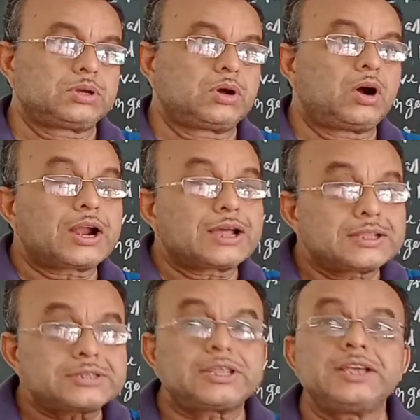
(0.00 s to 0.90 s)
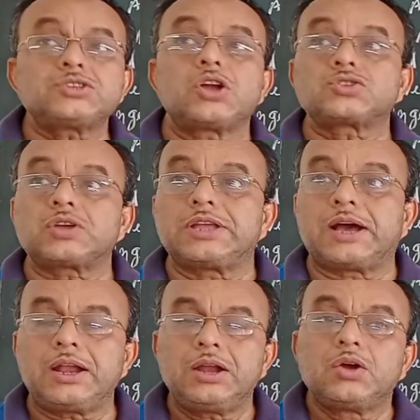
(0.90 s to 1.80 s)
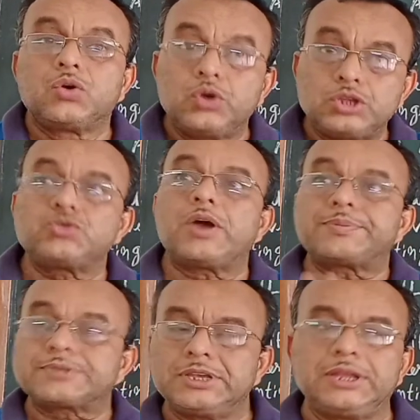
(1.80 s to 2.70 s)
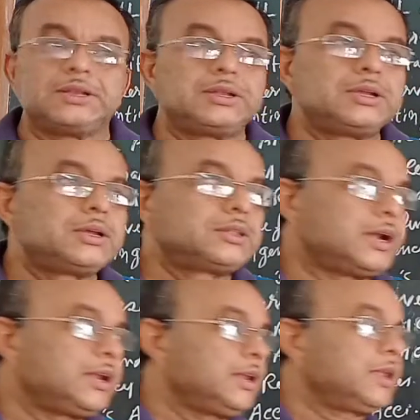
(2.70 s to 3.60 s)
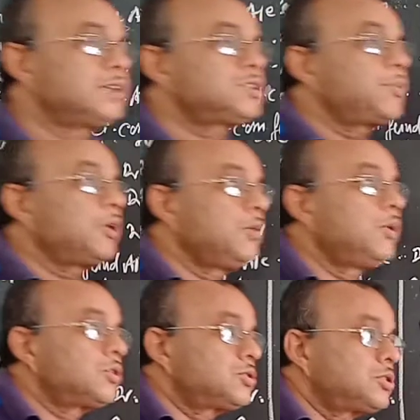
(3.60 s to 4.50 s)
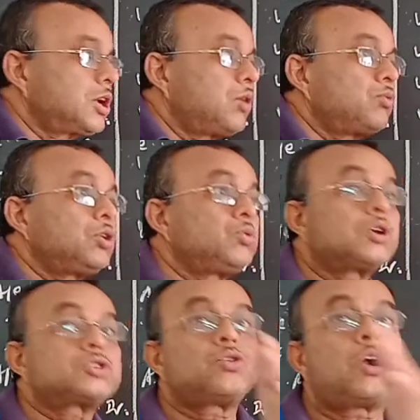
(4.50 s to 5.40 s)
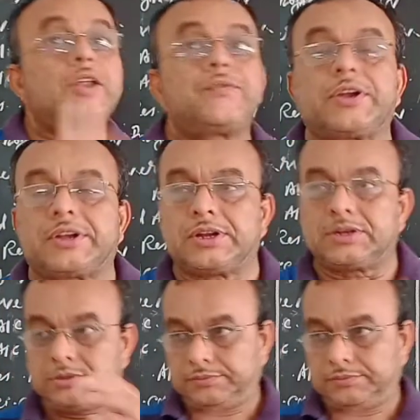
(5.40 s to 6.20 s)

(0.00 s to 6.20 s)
Or other things also there, which you have seen that in case of a revaluations account it was not affected.